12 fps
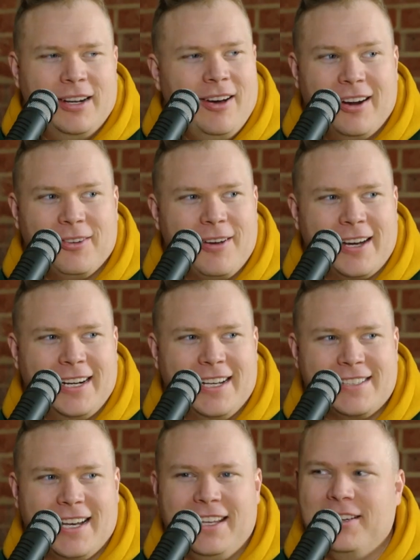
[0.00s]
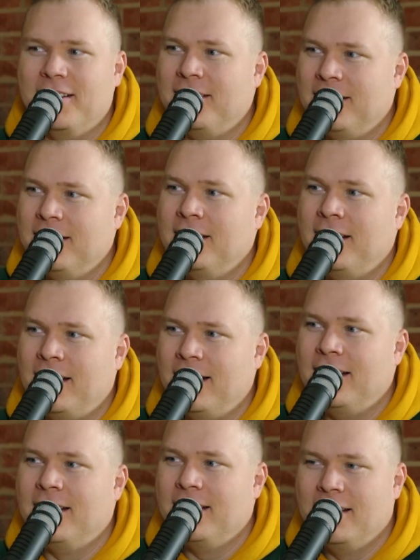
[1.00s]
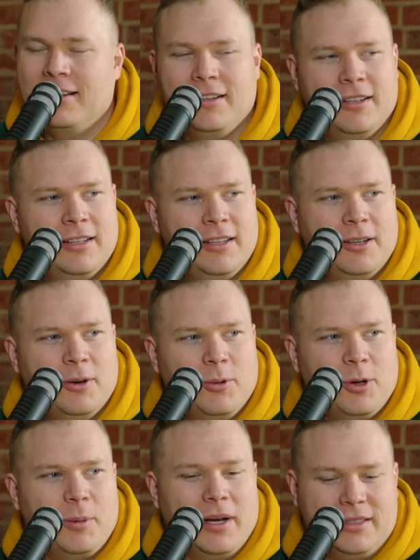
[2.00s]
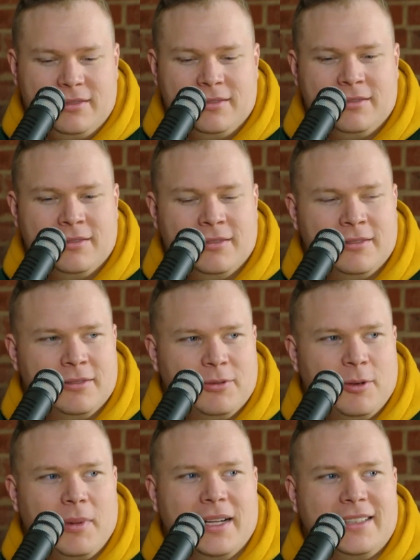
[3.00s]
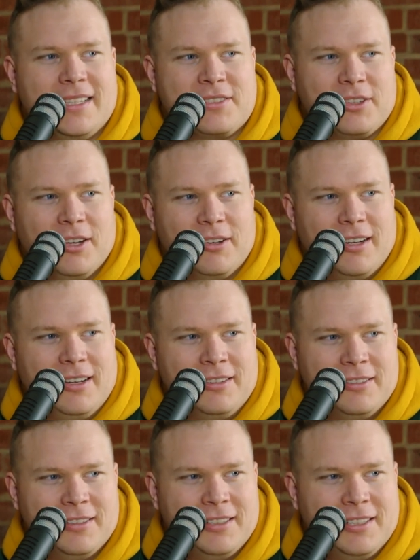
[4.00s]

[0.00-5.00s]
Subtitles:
"No, I don't recognize that." You go, "Huh? What about this logo?"